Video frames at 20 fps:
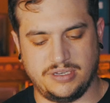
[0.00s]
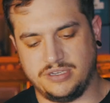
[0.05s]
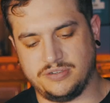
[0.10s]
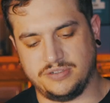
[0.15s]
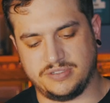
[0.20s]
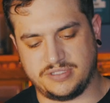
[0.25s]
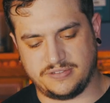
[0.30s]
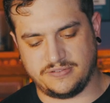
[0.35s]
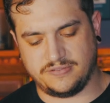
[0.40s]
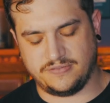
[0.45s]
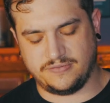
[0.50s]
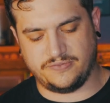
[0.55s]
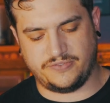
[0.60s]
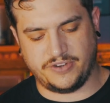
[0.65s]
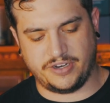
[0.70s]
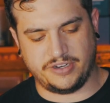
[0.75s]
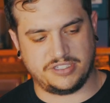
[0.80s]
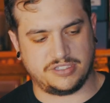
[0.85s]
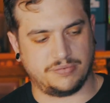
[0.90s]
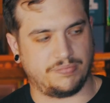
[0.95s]
is
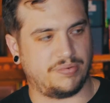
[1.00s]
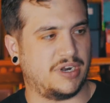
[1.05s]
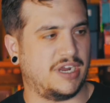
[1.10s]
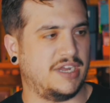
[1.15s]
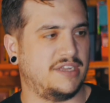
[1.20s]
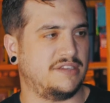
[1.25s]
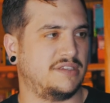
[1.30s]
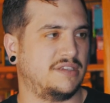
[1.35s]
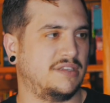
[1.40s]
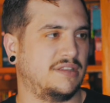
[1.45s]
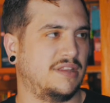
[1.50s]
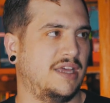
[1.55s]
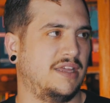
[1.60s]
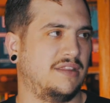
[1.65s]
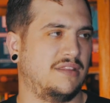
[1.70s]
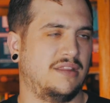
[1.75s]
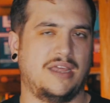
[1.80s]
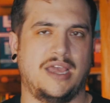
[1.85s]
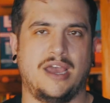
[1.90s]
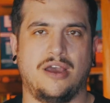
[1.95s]
very surprising
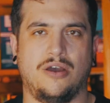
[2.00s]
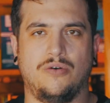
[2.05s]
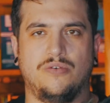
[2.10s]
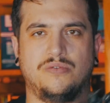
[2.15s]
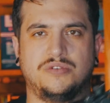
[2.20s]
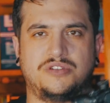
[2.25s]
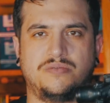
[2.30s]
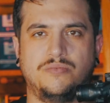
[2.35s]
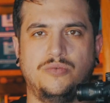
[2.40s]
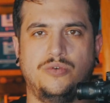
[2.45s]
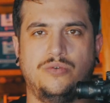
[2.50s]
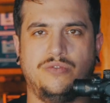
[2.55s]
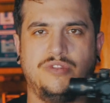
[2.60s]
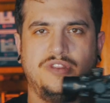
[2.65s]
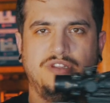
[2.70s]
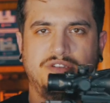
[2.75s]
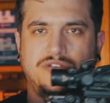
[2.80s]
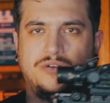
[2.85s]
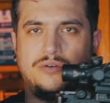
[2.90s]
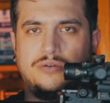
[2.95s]
that how smooth
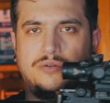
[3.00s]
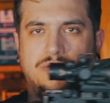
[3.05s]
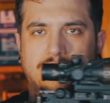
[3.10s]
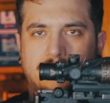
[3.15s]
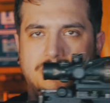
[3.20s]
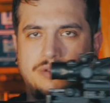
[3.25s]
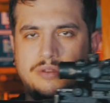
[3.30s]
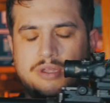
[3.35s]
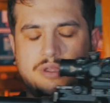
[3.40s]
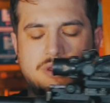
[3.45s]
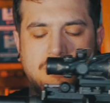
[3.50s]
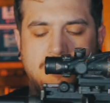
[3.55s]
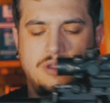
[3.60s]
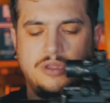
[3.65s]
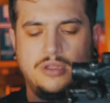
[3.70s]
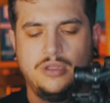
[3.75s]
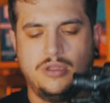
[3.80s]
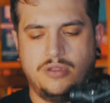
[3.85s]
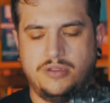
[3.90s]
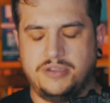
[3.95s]
this whole
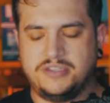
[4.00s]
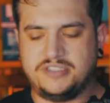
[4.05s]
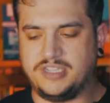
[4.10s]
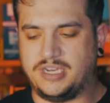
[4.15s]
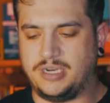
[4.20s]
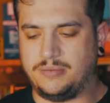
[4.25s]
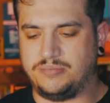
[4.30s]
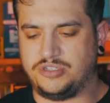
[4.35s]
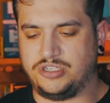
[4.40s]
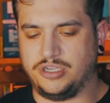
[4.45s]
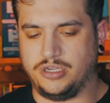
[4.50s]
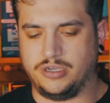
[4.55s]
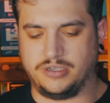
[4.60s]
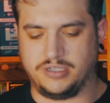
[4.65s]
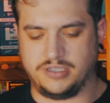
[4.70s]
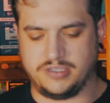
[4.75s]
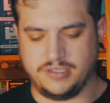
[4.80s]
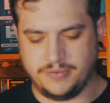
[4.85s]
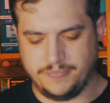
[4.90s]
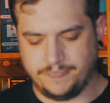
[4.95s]
setup
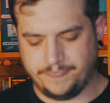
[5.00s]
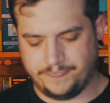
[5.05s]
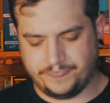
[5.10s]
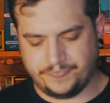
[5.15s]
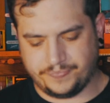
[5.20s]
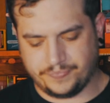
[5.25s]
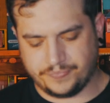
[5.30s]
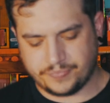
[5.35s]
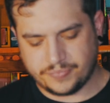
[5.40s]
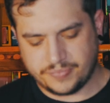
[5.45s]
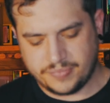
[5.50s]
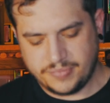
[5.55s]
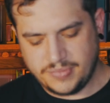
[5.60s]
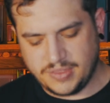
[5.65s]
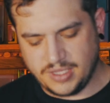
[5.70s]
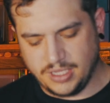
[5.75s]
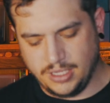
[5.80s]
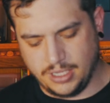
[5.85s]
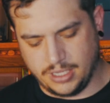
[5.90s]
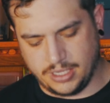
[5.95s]
chugged.
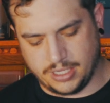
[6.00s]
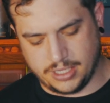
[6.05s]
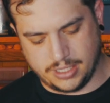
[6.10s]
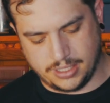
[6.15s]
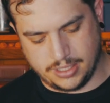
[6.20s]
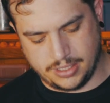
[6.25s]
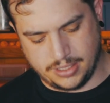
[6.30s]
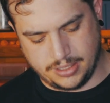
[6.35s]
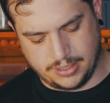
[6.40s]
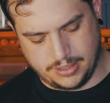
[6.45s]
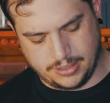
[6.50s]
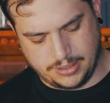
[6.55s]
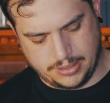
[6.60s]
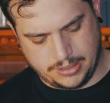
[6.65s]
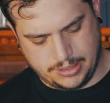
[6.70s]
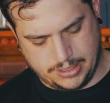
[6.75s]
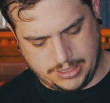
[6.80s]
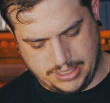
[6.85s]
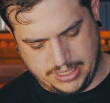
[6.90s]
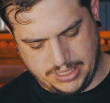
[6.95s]

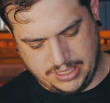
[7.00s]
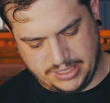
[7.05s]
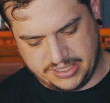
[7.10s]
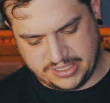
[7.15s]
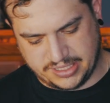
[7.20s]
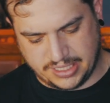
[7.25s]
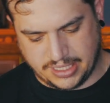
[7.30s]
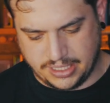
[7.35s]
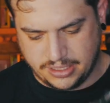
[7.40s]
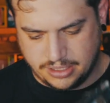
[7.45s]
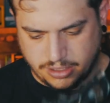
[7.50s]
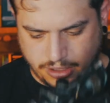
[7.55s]
Inside the